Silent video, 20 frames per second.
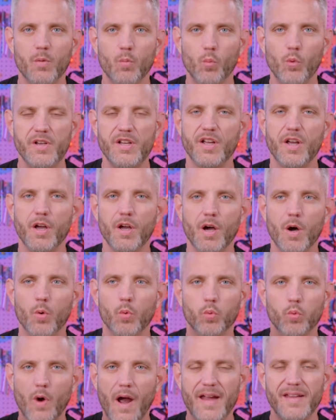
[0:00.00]
when you can go
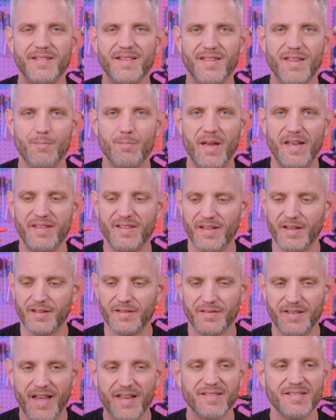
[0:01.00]
right to the
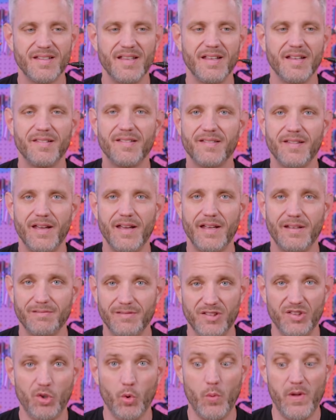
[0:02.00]
basic testing and say,
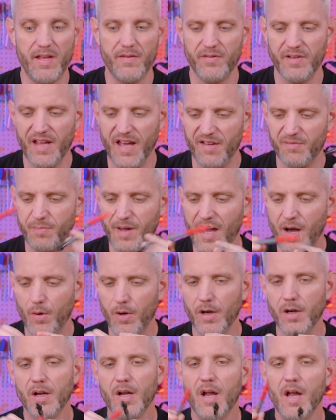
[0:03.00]
do we even have
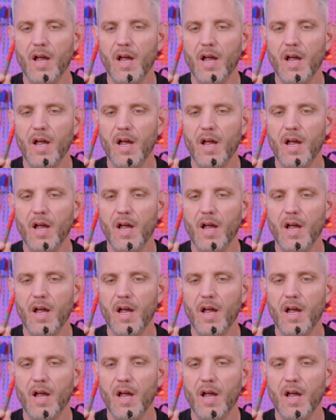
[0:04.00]
power?